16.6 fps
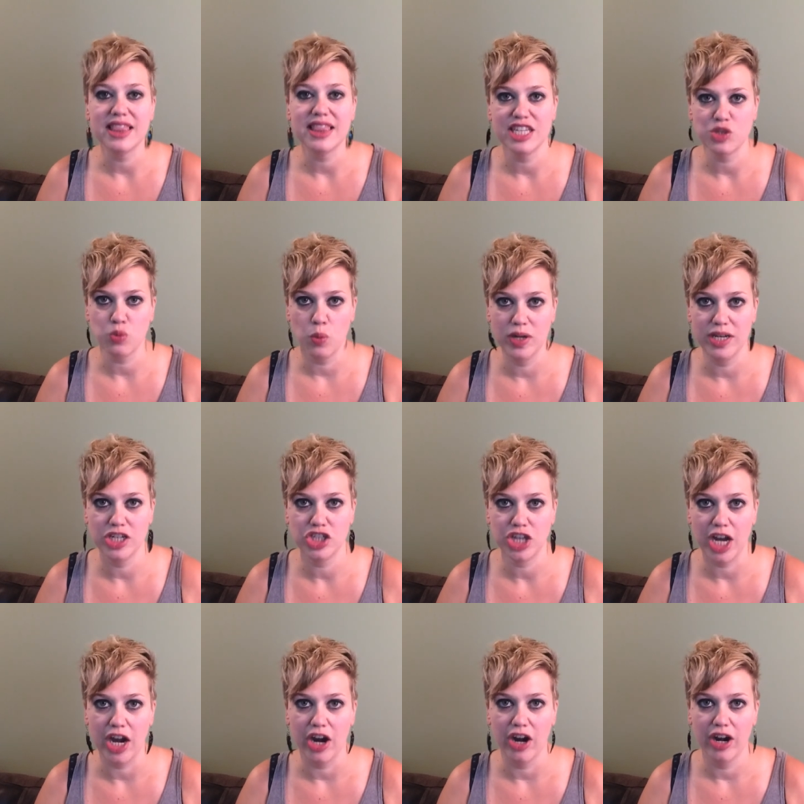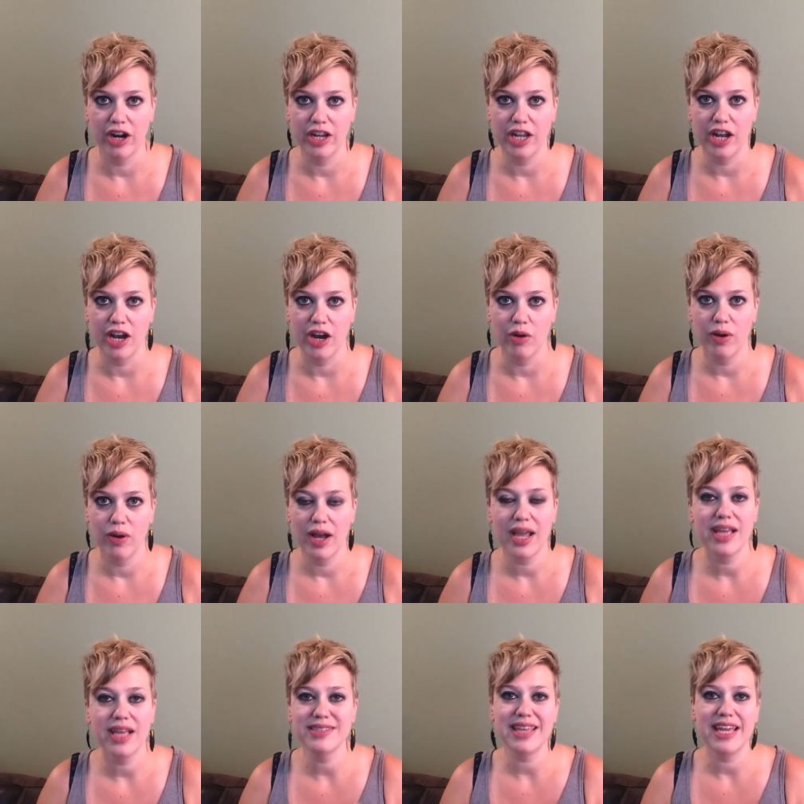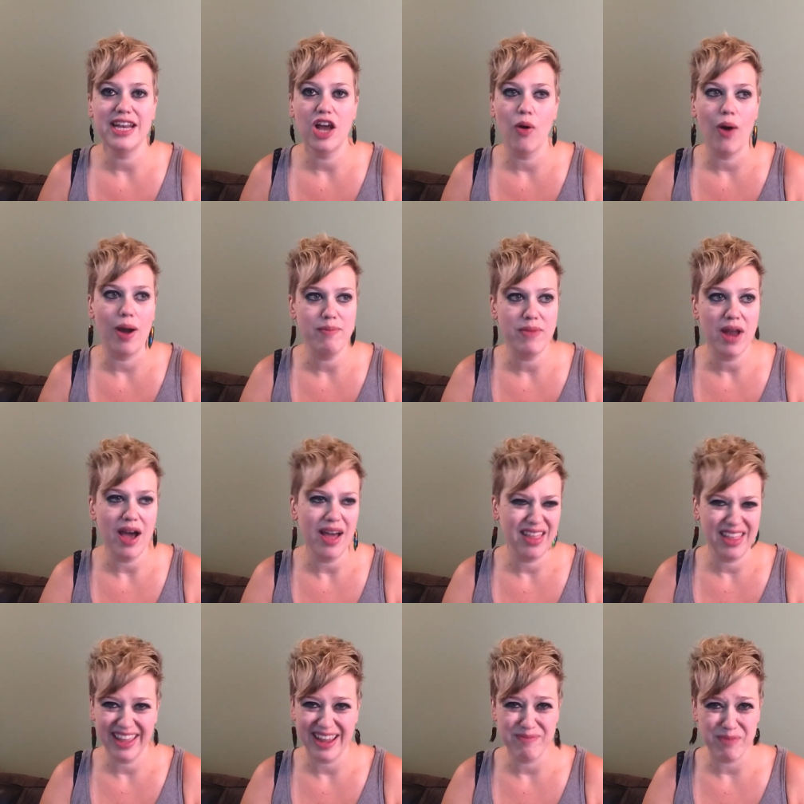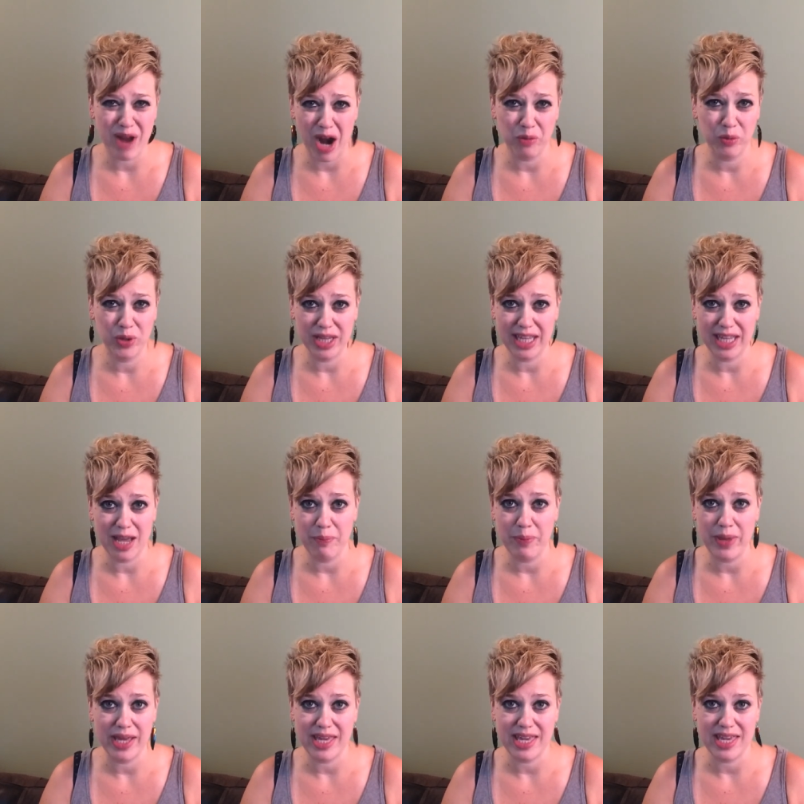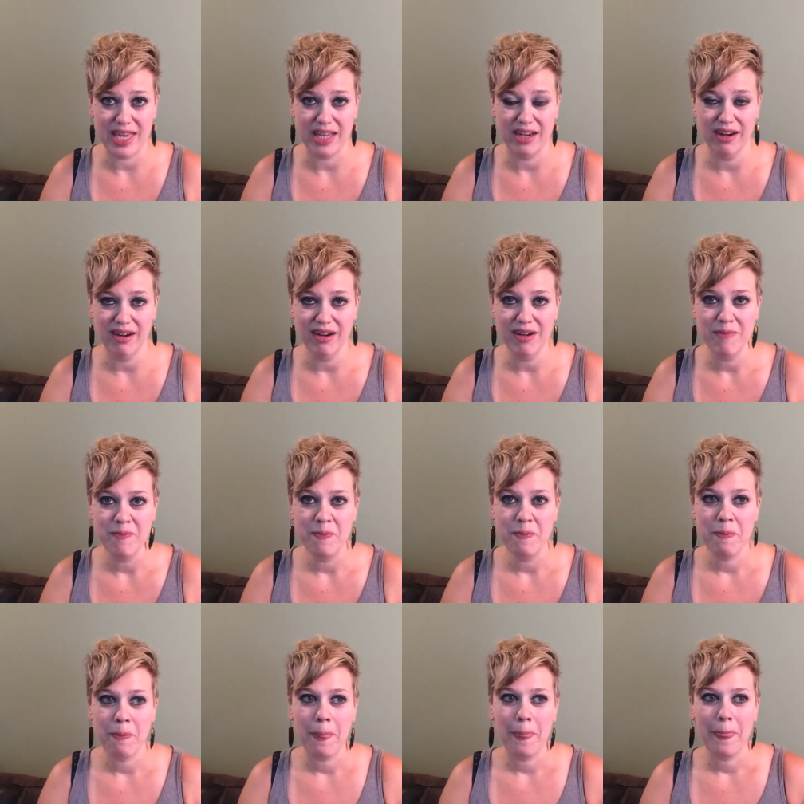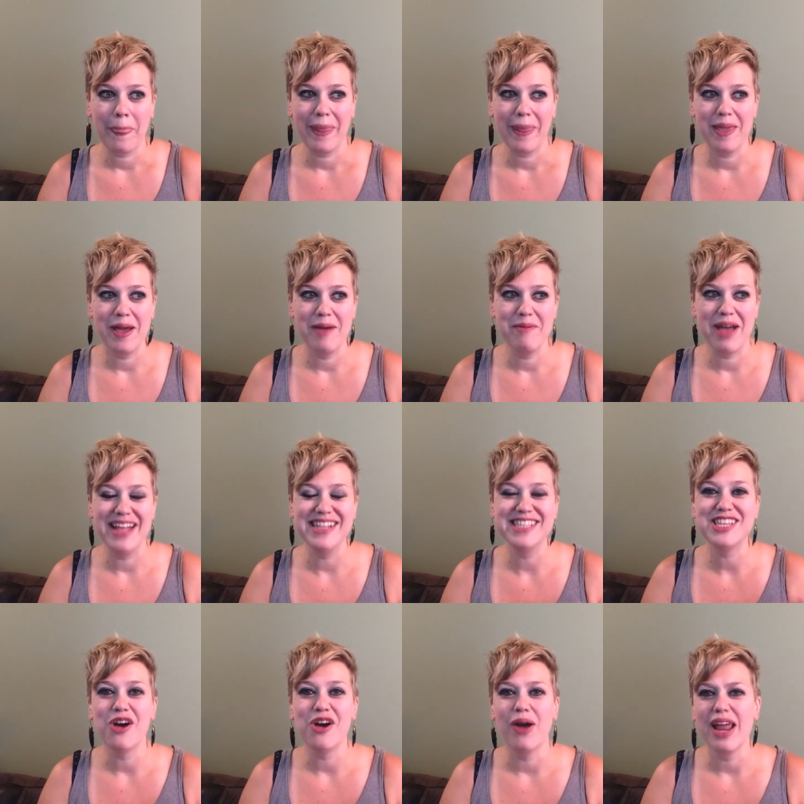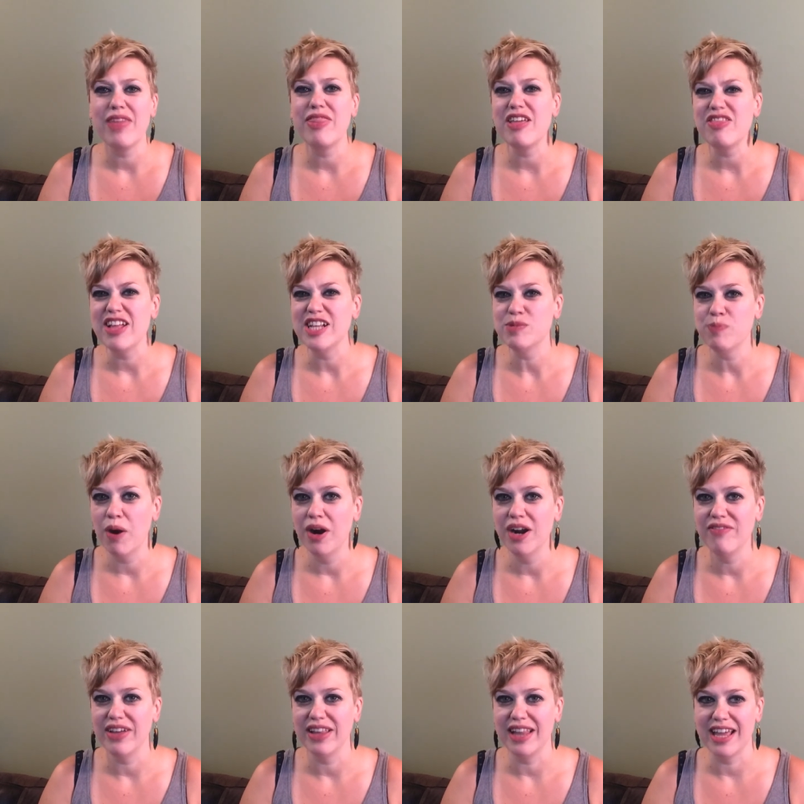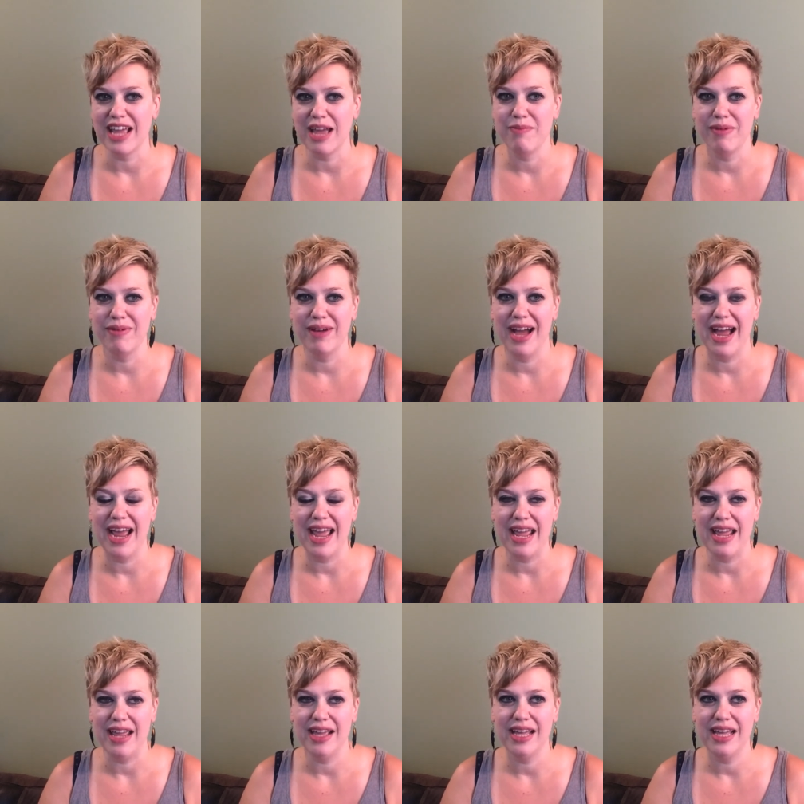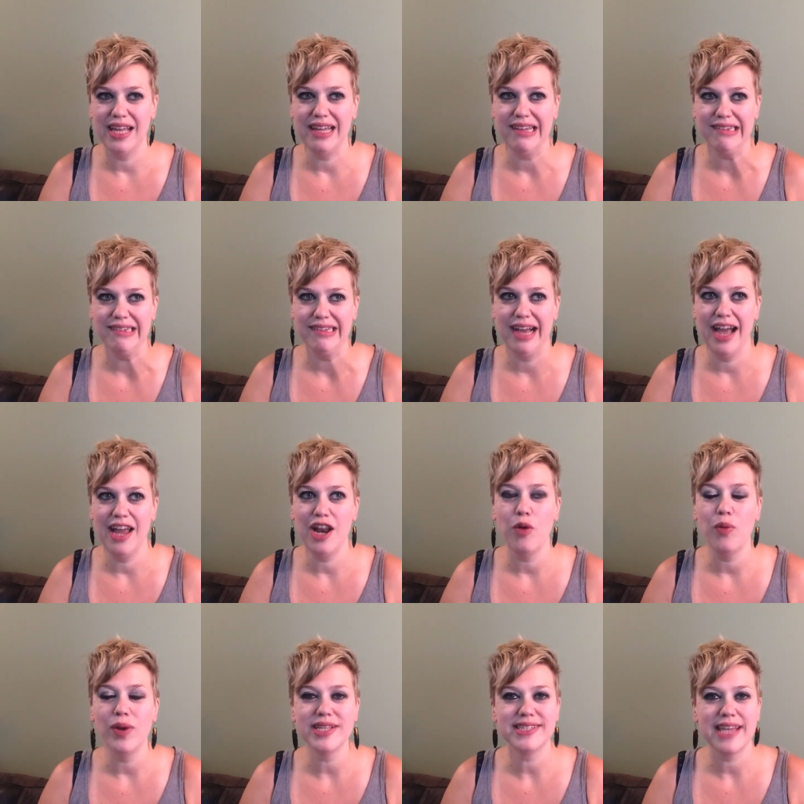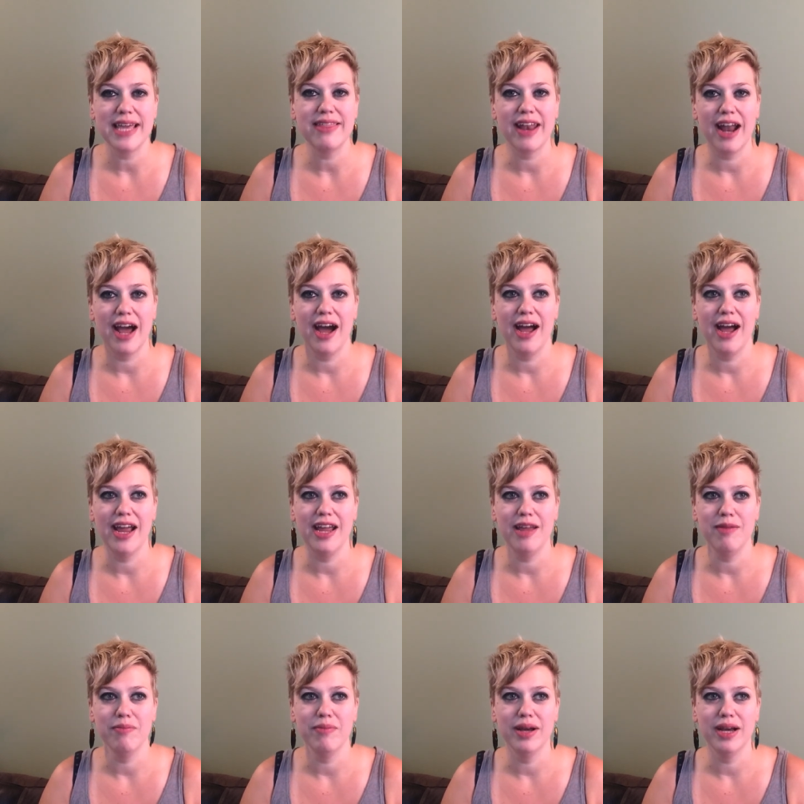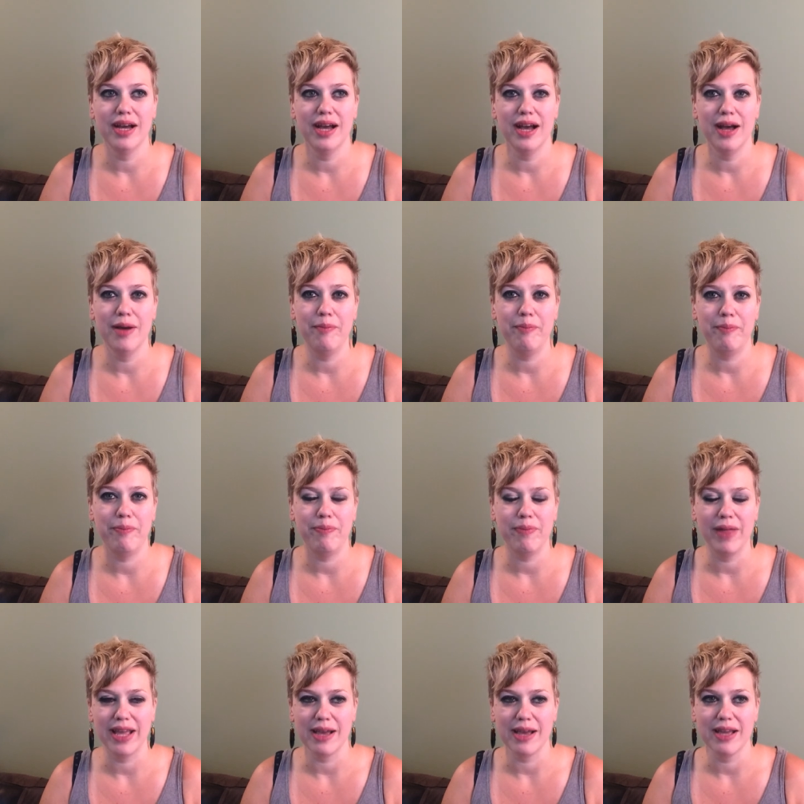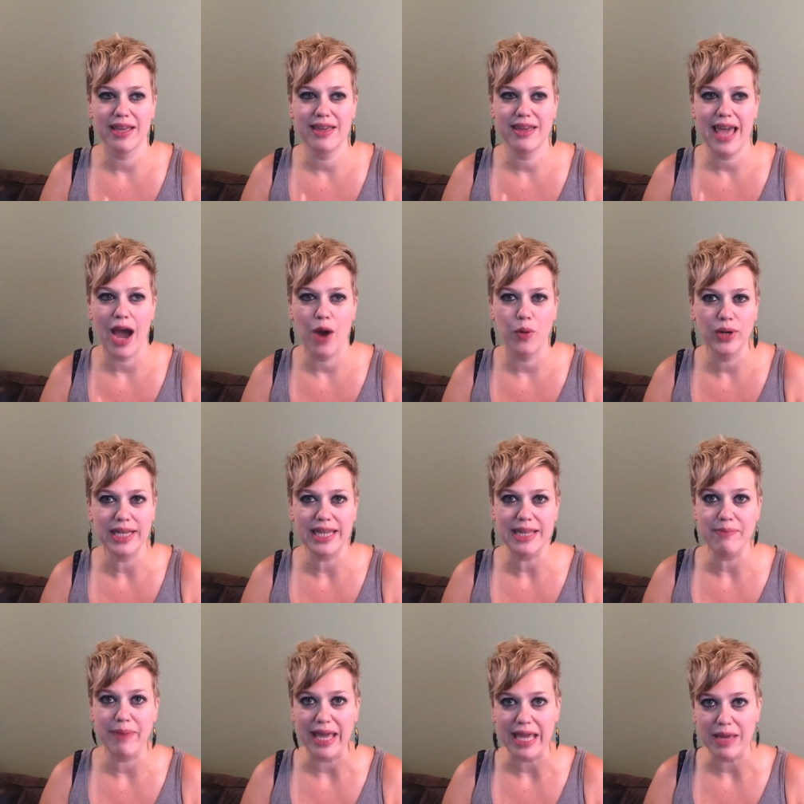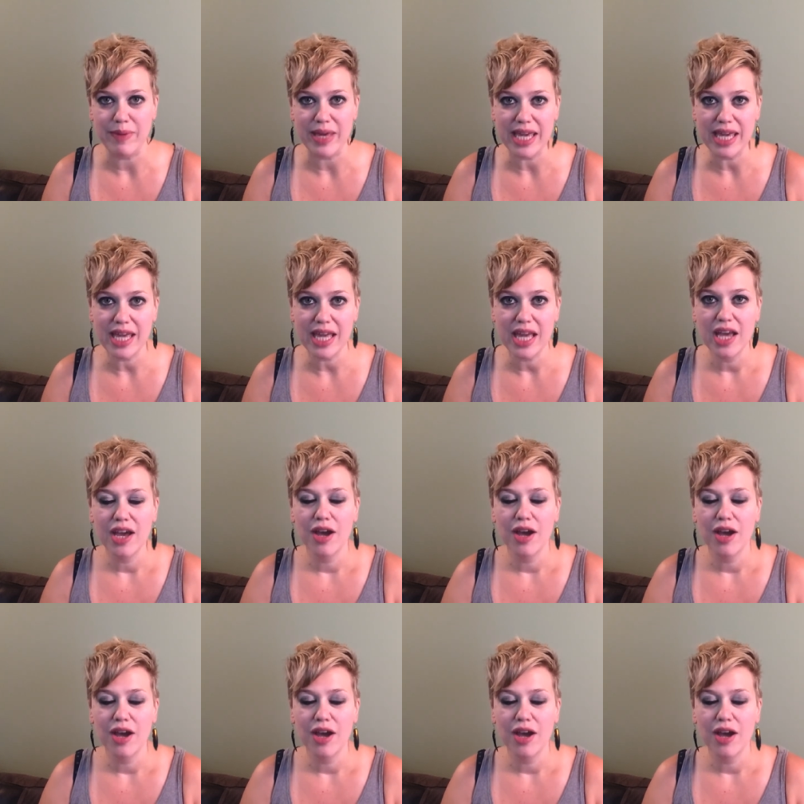get this one to share, you know, because they know I'm not like I'm not really a picky eater, and so and I think that's part of it. Like I'm I, I don't want to say that I'm a like a cowardly baby,